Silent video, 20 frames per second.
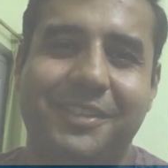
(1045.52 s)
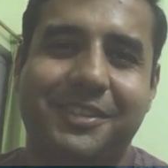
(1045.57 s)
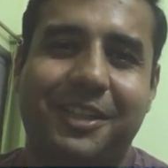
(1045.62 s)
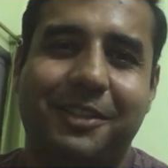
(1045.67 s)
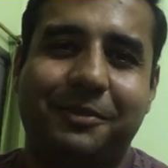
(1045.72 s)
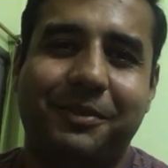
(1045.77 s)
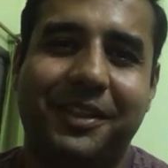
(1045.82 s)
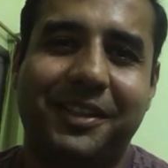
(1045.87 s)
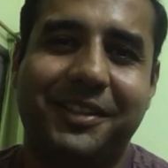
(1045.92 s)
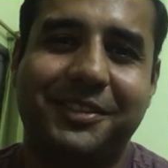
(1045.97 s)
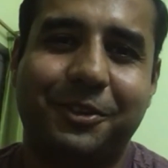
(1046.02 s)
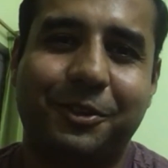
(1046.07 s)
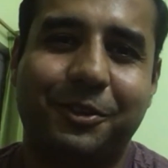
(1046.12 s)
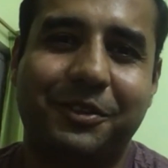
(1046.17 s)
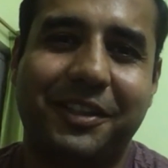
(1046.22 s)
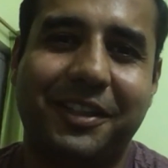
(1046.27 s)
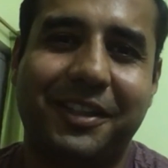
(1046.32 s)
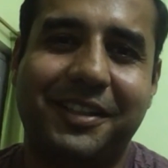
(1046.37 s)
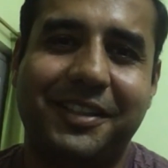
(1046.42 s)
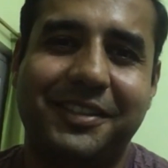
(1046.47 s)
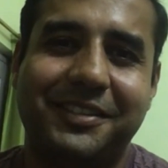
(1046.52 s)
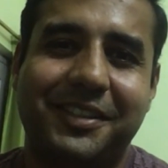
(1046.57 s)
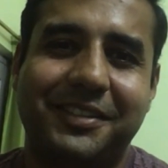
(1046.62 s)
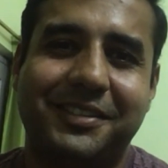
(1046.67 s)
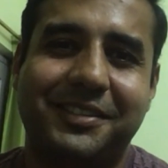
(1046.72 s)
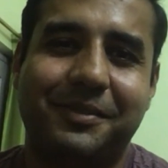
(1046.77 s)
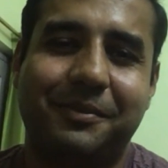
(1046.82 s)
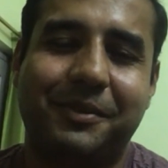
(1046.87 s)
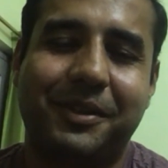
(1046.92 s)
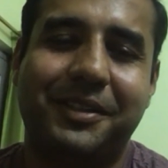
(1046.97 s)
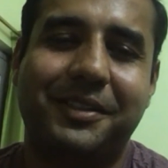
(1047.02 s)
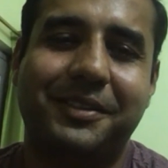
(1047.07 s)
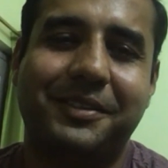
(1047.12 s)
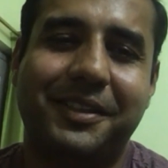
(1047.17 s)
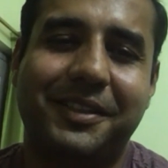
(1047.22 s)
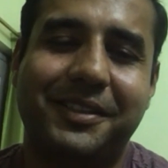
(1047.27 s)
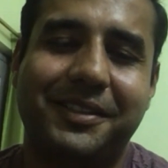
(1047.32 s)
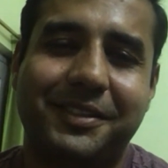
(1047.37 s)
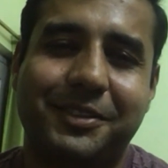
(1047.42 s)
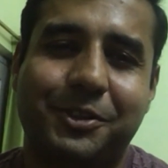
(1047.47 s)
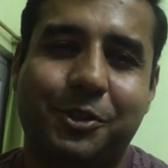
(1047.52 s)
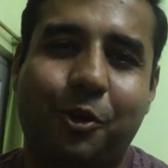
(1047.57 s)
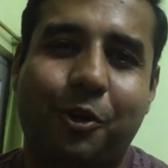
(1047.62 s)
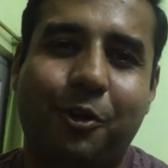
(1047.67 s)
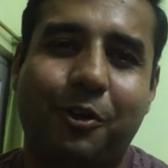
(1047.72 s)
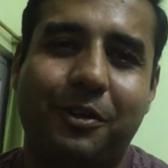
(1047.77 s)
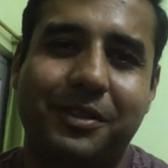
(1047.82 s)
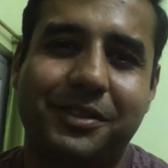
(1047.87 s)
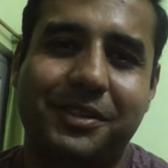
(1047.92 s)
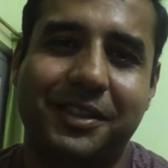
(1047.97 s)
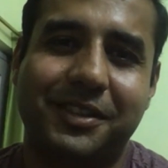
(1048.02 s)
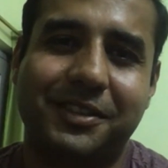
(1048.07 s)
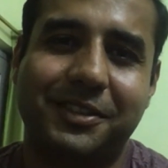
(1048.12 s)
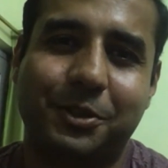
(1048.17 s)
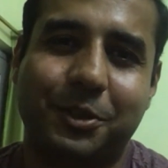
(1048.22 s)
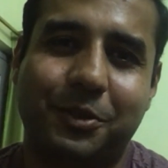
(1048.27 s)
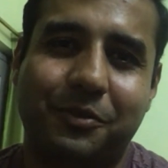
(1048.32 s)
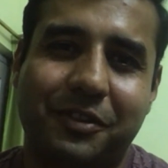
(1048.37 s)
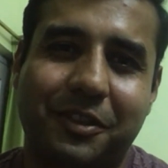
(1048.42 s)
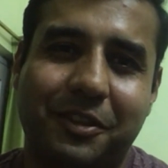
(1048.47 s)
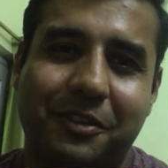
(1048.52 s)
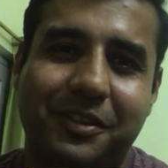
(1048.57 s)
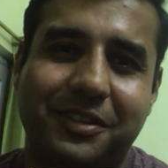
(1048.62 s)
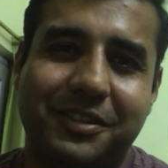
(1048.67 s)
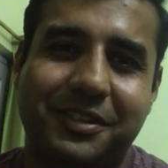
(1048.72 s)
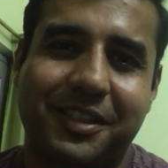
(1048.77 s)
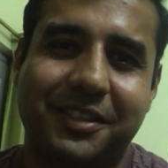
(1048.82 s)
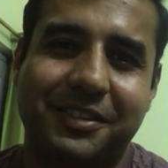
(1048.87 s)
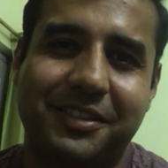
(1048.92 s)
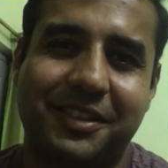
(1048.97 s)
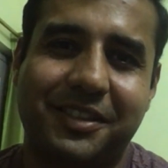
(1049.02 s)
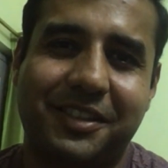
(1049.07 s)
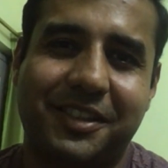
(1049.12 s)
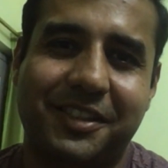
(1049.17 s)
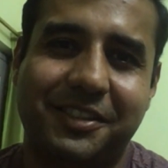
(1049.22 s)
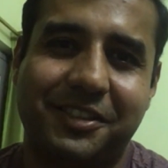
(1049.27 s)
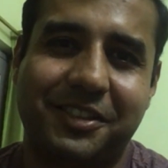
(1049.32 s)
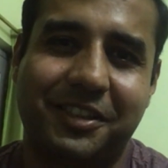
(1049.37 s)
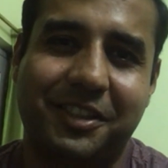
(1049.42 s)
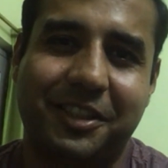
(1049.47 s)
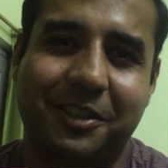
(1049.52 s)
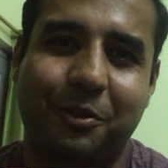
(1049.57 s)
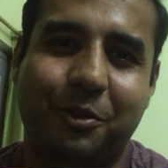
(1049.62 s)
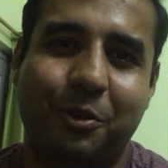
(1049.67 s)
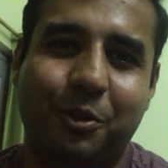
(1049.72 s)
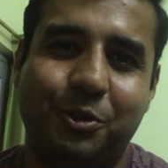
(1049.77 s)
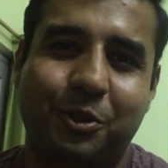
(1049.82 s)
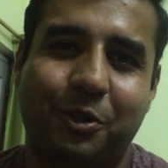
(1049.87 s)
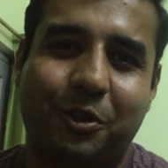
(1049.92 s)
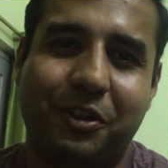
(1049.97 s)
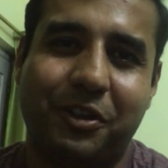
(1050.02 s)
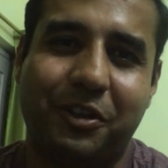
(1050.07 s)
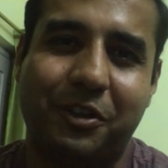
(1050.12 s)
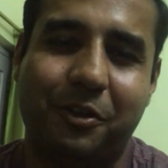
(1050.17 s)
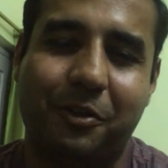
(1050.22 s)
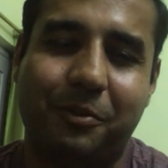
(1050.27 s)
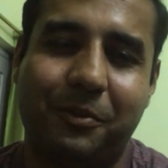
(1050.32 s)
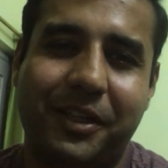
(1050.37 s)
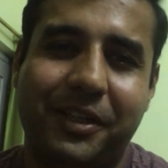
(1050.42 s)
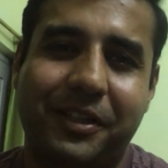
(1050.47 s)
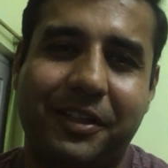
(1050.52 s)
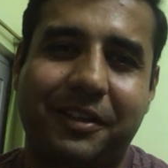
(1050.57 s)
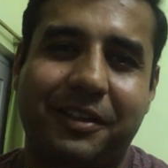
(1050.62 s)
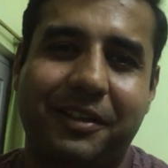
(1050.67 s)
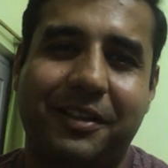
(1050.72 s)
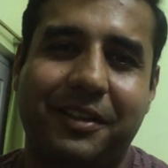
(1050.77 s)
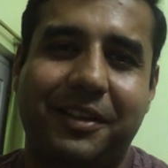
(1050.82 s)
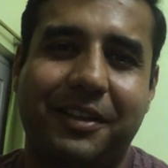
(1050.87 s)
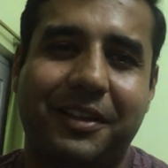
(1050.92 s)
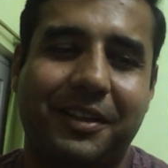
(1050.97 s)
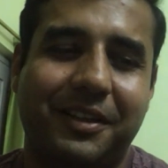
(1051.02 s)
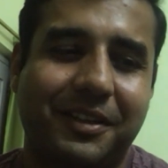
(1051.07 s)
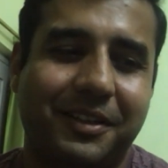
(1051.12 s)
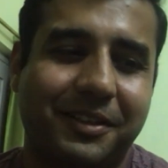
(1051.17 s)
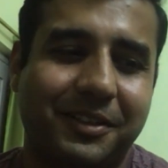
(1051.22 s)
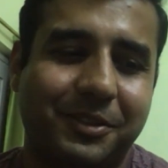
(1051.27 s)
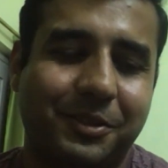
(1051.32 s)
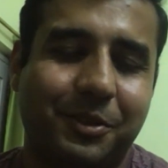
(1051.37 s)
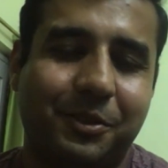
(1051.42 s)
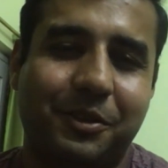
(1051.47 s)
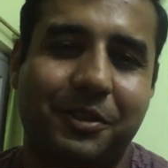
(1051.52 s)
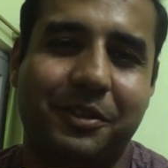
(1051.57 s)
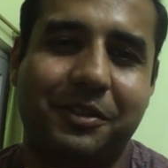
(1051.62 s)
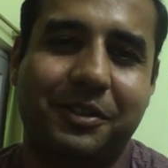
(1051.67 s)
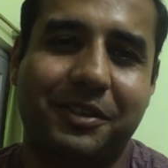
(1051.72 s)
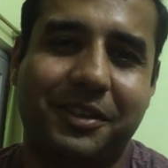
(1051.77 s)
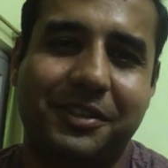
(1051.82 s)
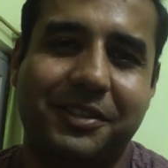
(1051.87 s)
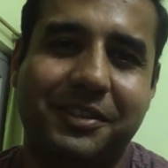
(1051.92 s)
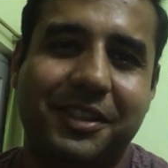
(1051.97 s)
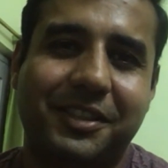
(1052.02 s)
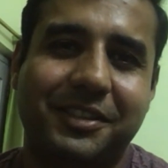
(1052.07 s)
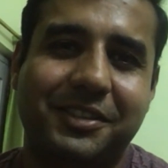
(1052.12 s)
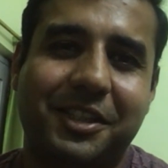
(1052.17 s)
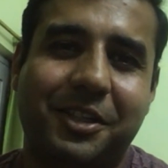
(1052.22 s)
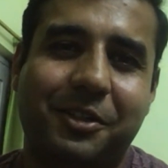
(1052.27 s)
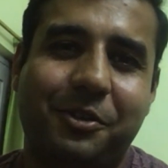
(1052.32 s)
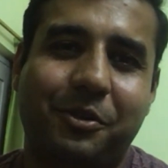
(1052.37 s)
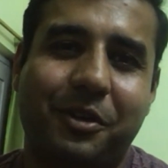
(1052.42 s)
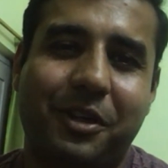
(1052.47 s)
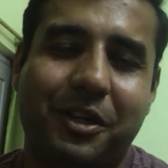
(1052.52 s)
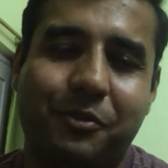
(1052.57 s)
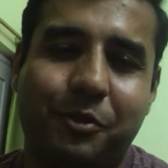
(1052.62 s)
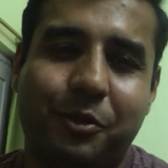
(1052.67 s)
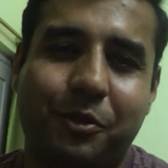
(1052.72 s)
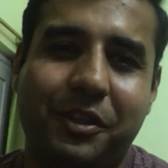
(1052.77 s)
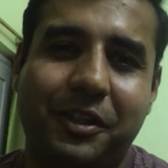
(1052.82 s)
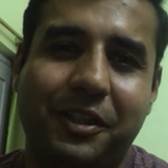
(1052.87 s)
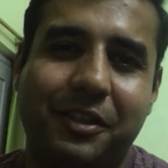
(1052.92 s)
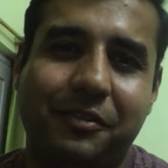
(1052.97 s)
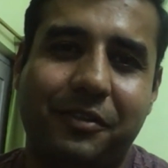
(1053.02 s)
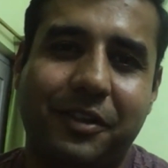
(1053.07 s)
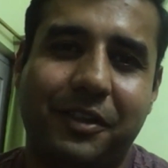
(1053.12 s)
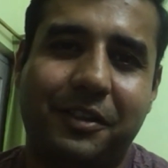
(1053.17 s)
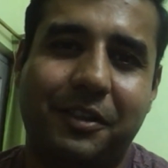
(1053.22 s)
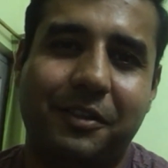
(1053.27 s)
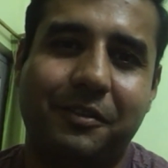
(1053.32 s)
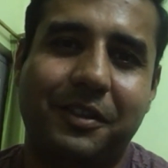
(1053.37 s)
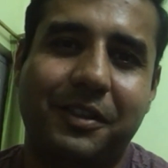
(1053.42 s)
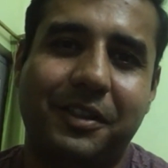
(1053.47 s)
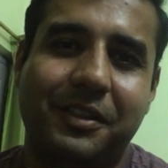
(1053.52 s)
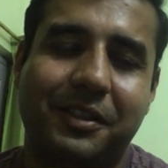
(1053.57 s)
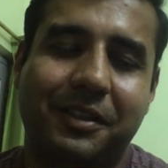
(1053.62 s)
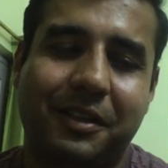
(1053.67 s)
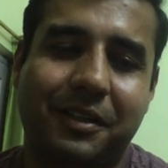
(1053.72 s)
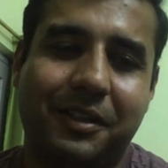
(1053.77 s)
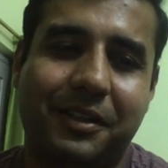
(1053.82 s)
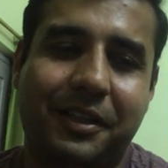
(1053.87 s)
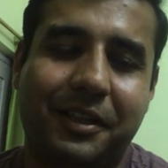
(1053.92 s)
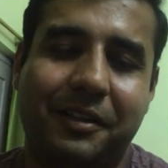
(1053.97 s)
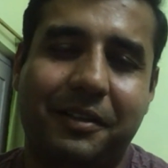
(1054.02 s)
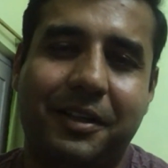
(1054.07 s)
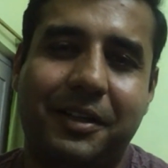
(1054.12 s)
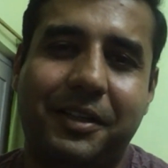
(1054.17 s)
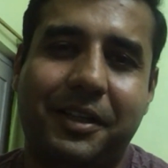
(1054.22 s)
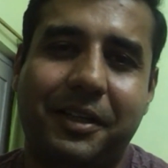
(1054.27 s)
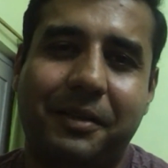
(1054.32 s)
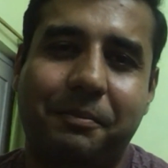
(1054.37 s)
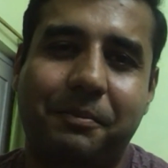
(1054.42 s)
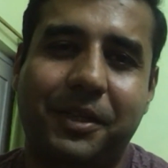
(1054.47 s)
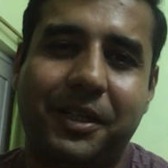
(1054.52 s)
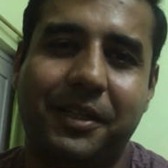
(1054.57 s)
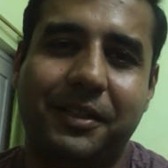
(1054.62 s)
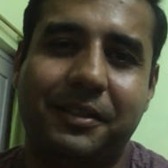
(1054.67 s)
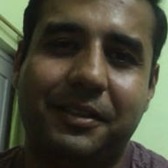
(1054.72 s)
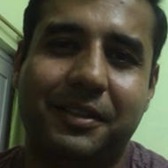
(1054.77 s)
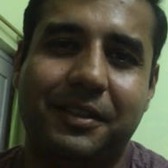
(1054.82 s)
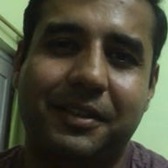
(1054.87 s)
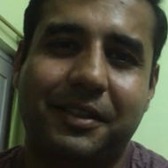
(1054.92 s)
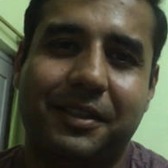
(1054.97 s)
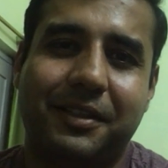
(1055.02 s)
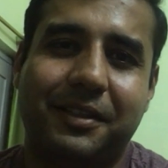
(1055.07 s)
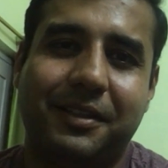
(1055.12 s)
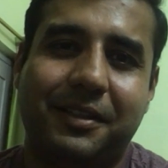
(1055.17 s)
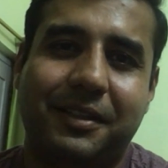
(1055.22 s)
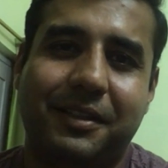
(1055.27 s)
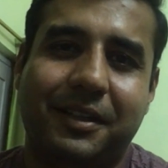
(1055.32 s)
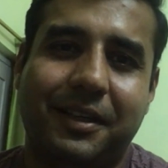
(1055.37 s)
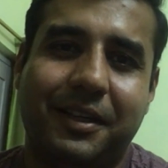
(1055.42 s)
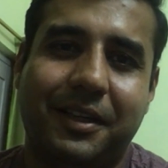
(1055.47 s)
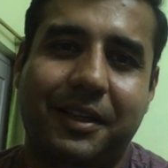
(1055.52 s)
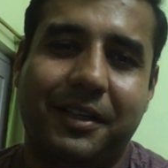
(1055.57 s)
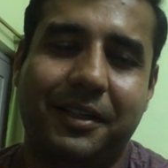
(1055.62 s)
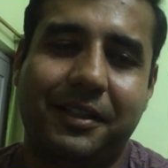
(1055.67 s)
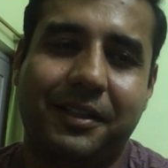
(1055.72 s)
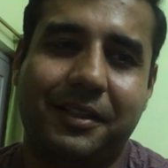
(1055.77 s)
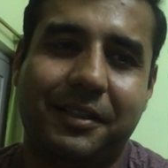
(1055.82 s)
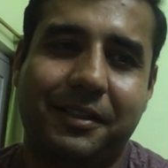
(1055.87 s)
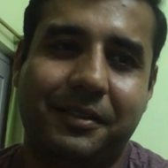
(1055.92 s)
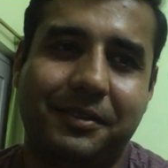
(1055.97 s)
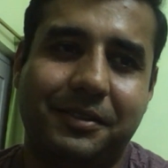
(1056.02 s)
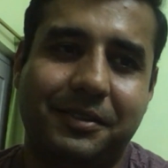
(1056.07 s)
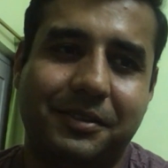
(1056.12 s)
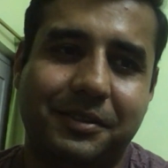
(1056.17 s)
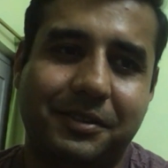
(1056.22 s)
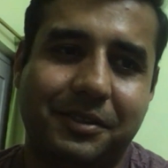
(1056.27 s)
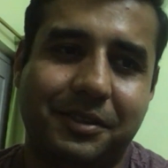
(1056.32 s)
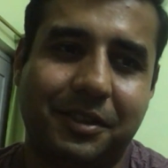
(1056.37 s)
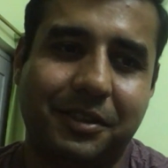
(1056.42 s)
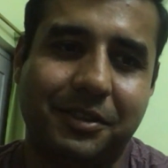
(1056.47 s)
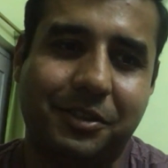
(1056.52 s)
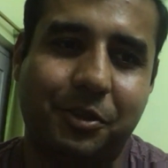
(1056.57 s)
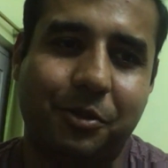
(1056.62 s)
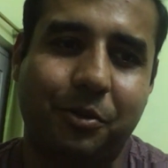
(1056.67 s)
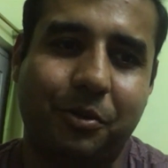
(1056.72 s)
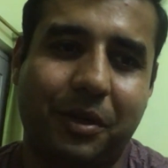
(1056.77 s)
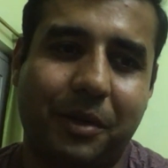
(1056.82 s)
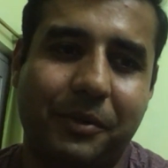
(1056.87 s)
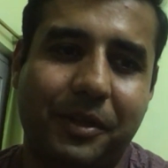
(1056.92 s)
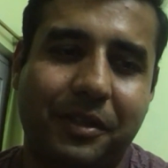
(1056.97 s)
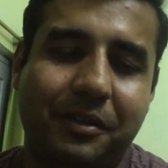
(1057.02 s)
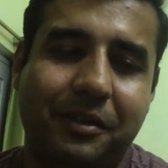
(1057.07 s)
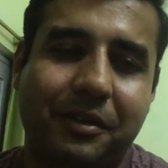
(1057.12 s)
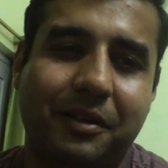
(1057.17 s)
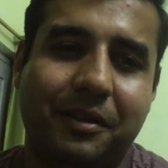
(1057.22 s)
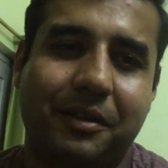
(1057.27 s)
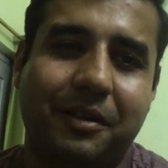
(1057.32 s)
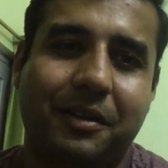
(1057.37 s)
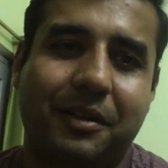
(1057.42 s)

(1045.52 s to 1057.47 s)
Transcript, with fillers: exam day so there is a there is a strong sense of nervousness and tension that goes on in your mind so it's just that you have to deal effectively uh, take a deep breath and just you come in,